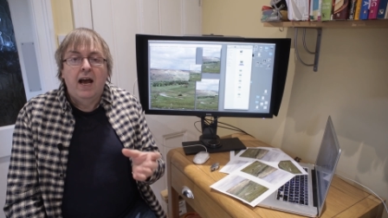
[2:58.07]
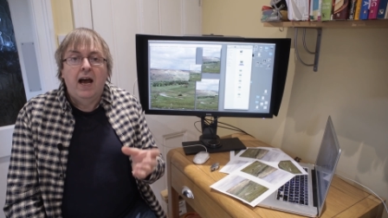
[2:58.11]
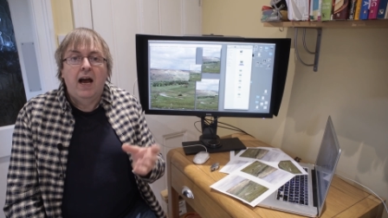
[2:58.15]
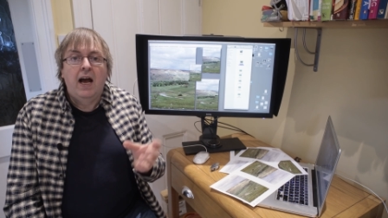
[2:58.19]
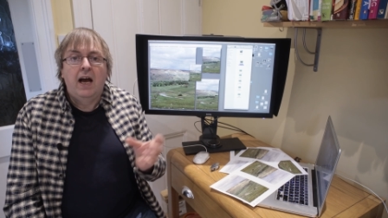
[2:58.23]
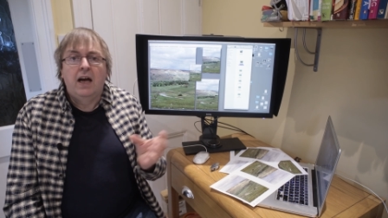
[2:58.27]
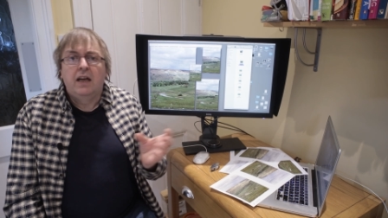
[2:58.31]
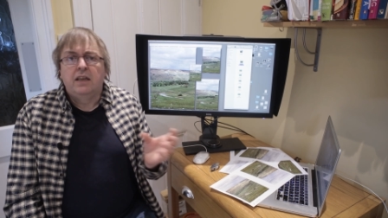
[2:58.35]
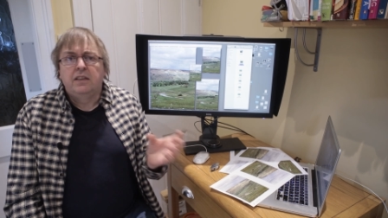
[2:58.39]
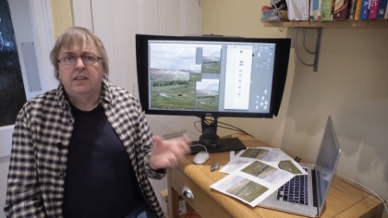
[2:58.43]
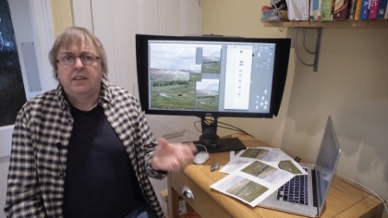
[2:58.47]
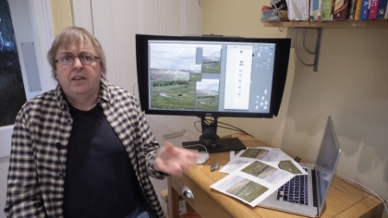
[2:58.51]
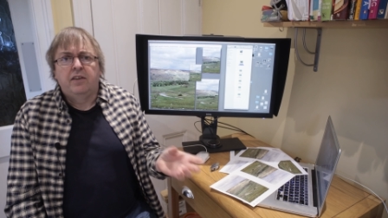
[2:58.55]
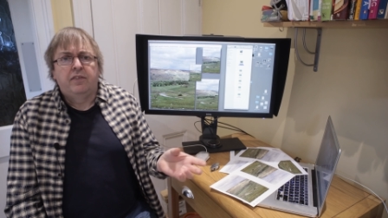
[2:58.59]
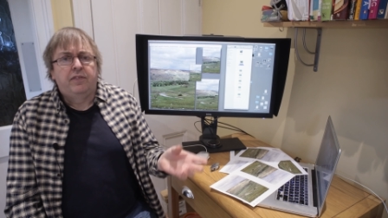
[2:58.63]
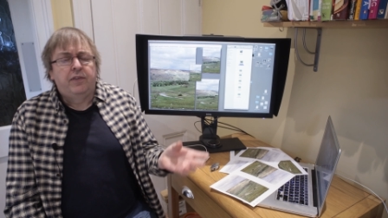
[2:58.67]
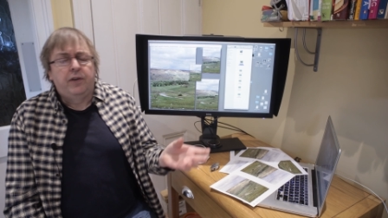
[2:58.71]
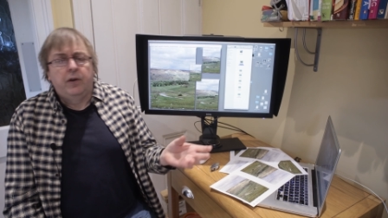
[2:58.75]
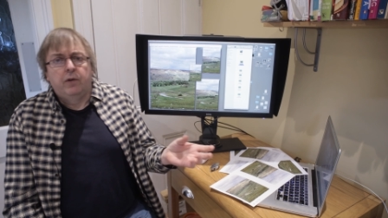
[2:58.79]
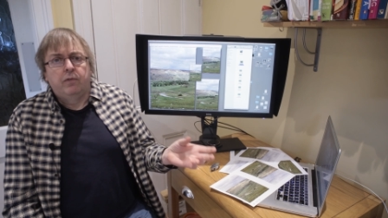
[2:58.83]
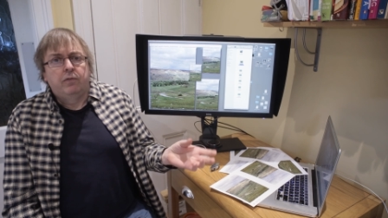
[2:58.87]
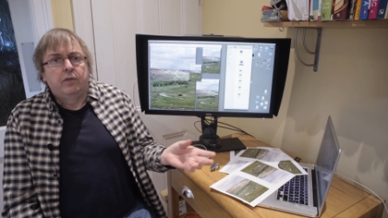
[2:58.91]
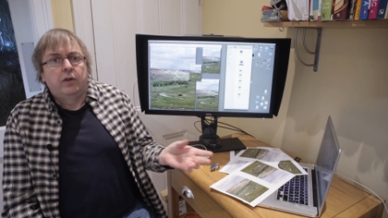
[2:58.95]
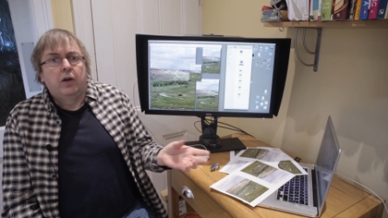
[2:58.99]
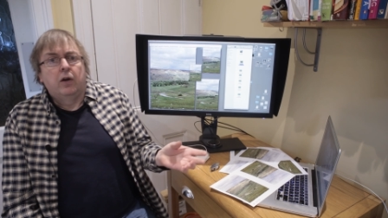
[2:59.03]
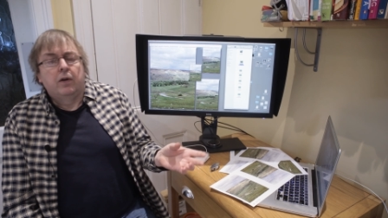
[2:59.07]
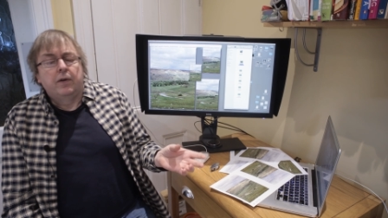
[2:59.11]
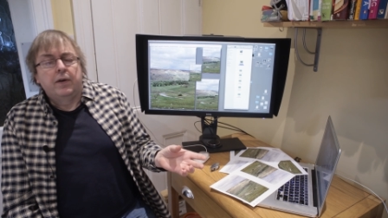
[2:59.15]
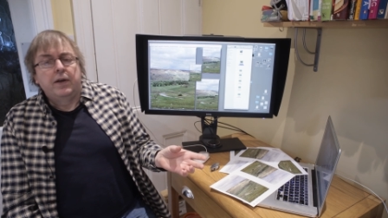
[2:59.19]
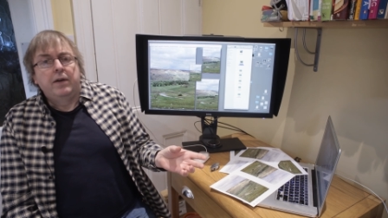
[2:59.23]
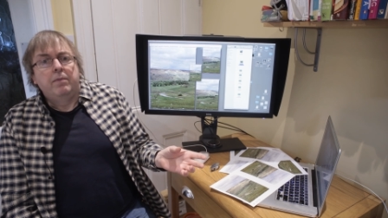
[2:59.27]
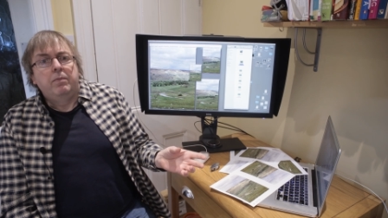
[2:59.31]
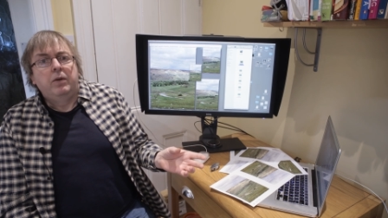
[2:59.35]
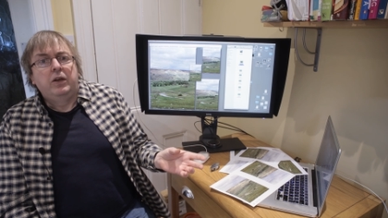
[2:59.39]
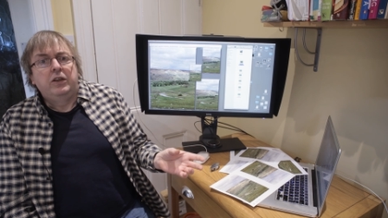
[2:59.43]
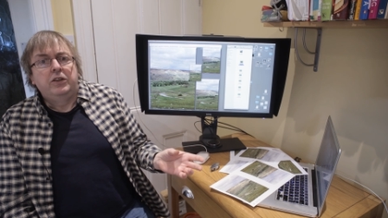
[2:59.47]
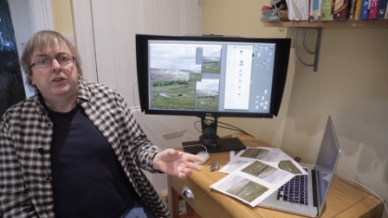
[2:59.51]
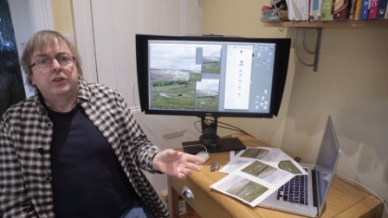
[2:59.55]
And if you've got an
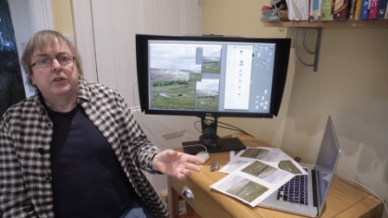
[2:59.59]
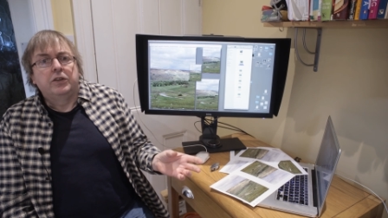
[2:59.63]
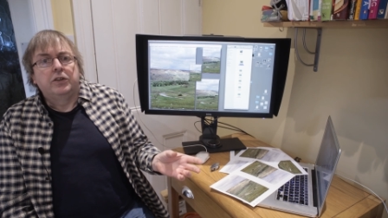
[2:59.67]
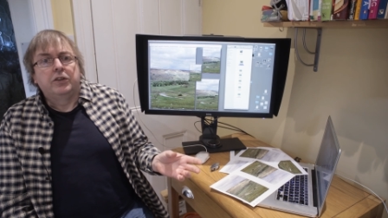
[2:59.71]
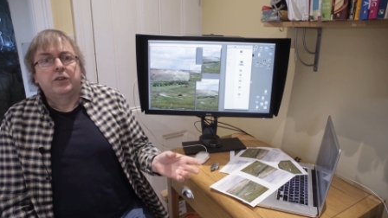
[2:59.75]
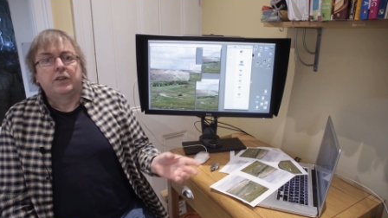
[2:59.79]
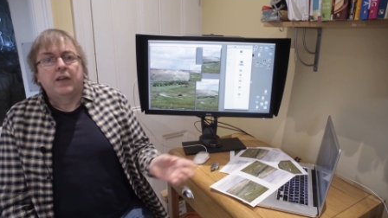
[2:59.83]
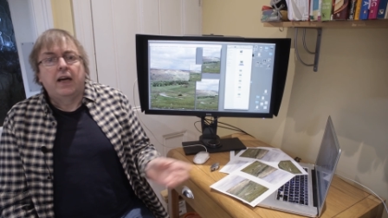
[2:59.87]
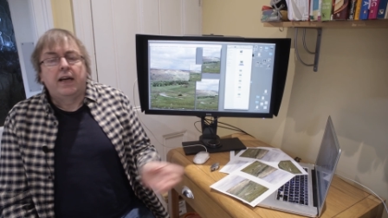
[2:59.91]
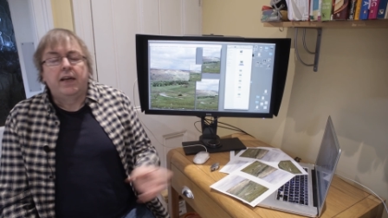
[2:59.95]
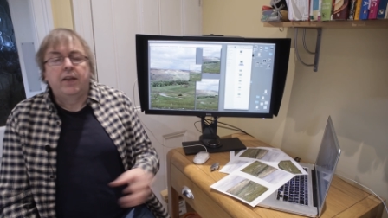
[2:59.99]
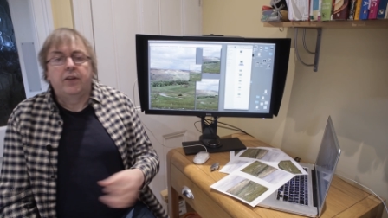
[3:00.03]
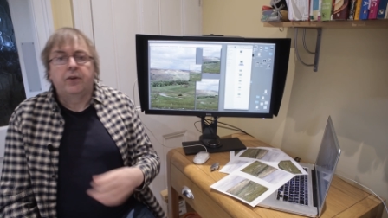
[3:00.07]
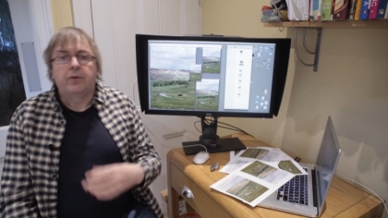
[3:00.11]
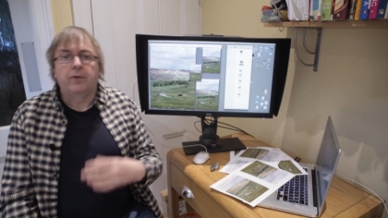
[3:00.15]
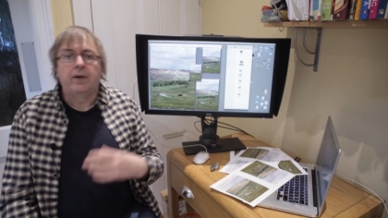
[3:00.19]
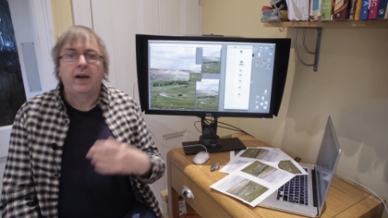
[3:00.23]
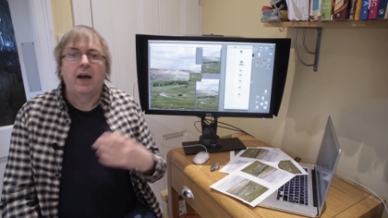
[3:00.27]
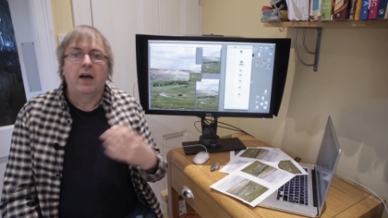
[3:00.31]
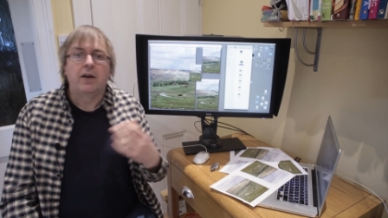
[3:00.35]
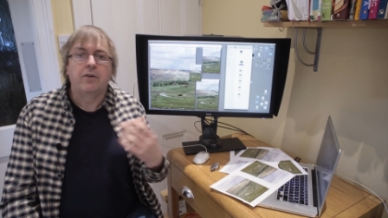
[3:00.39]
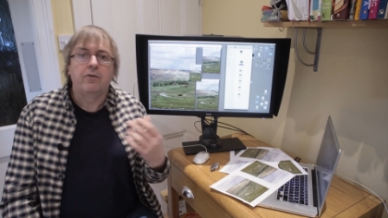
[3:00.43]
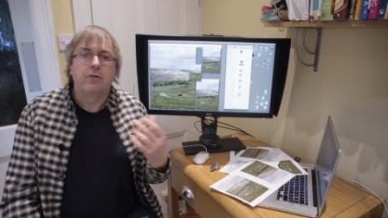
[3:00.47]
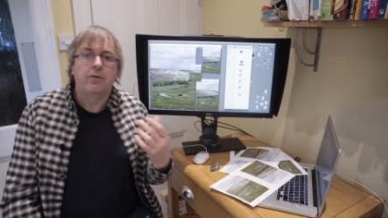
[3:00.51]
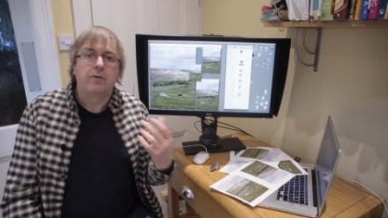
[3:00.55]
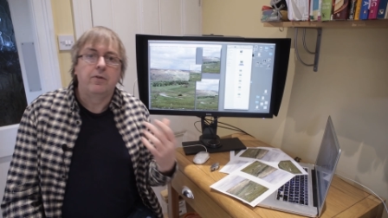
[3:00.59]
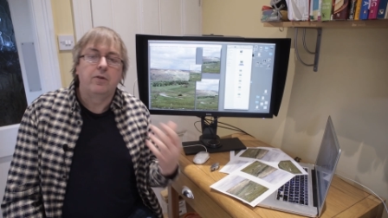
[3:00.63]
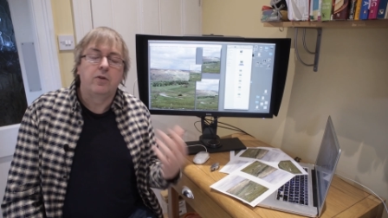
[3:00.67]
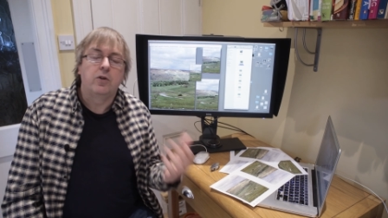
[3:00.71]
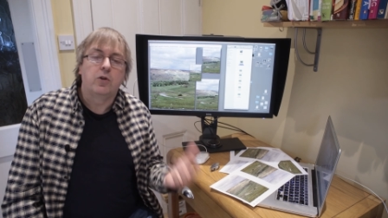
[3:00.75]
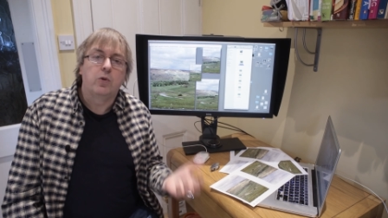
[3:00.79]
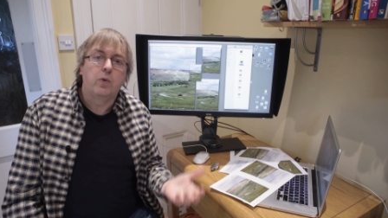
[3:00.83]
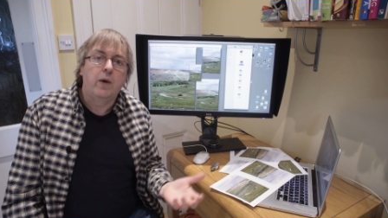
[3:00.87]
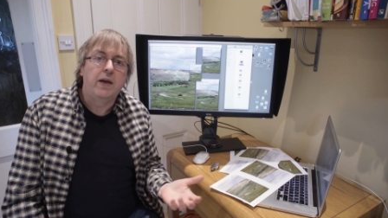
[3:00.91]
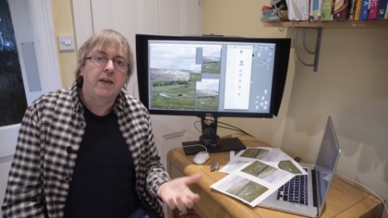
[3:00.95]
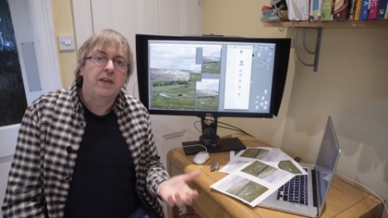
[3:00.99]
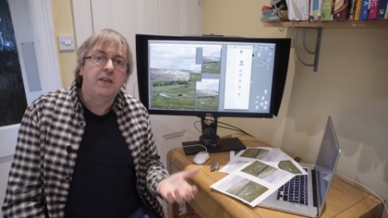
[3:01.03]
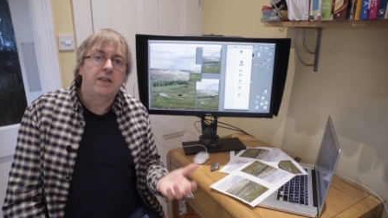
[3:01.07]
image at say
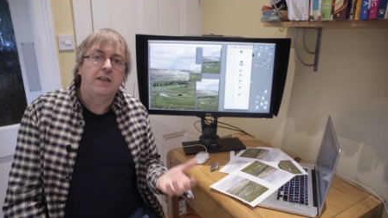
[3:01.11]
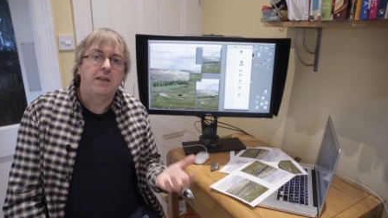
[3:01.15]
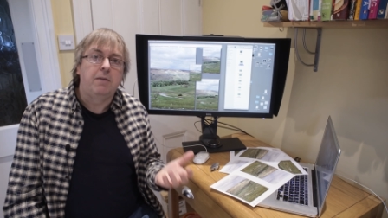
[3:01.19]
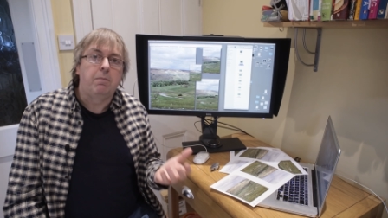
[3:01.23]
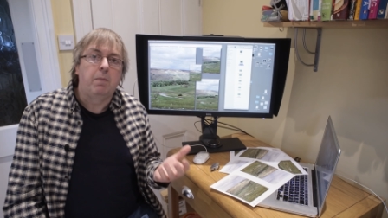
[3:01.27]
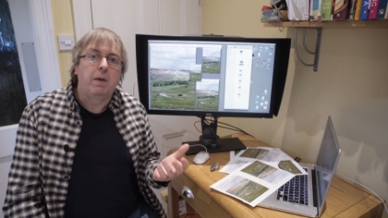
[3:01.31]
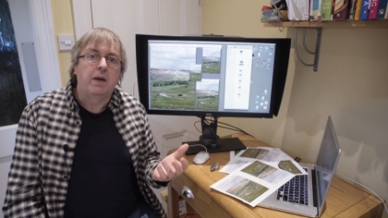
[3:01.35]
320